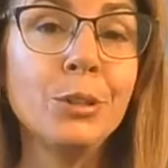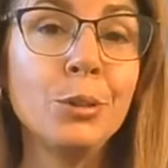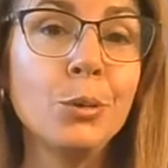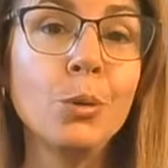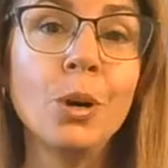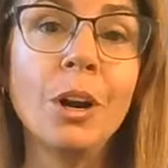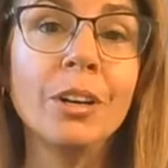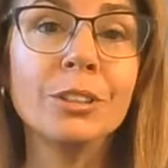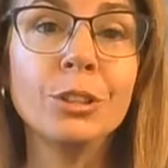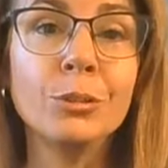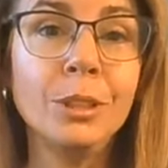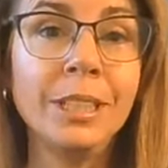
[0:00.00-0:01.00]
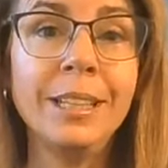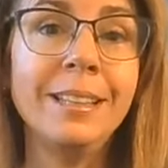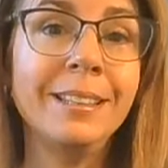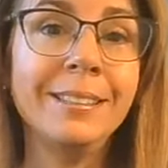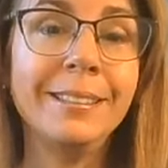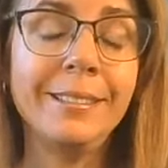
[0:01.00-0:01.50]
you are tuning
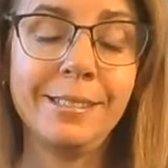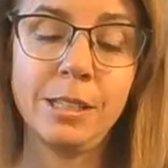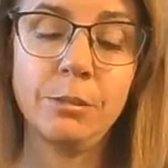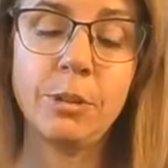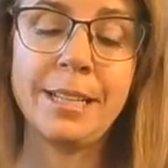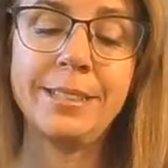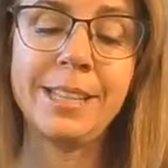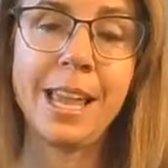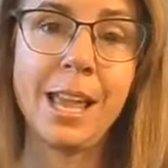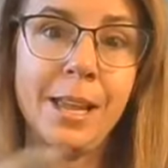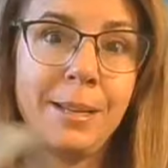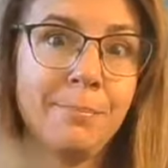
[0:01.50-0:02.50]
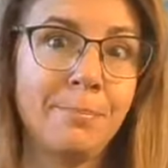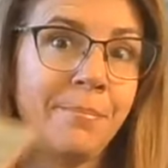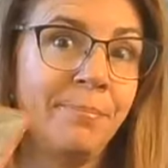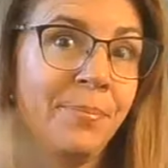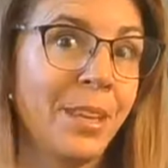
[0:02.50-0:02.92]
in is the right time.